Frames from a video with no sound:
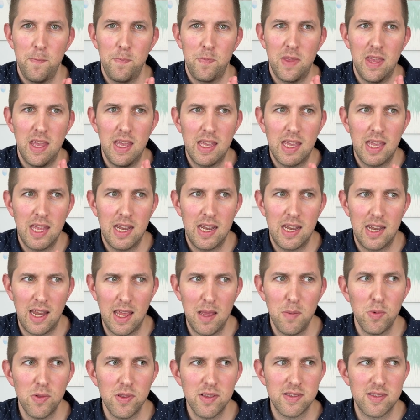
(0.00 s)
it can
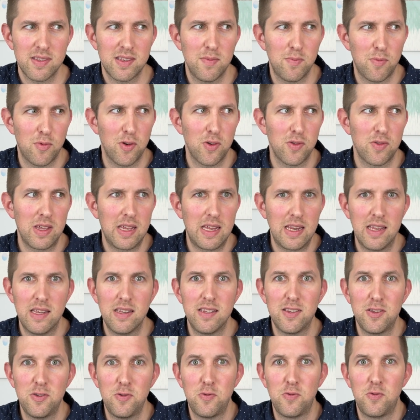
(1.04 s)
enable us to more lean
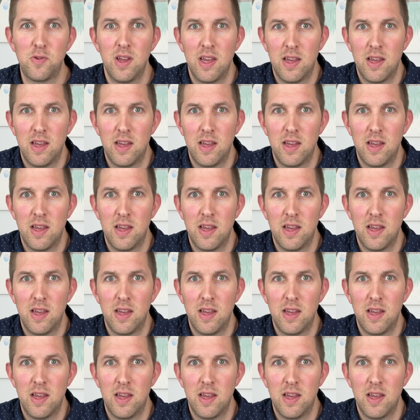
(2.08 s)
into